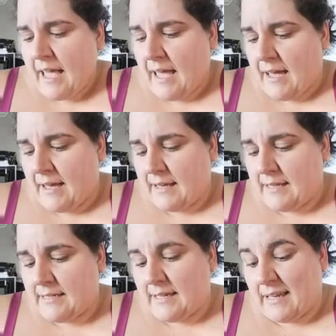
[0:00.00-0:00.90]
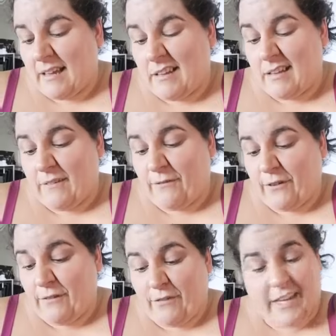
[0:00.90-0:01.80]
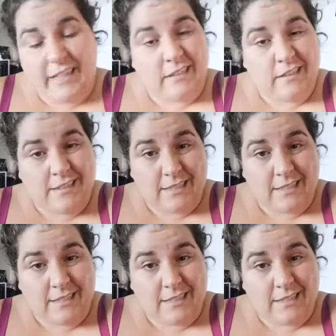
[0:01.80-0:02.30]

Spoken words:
And fun fact is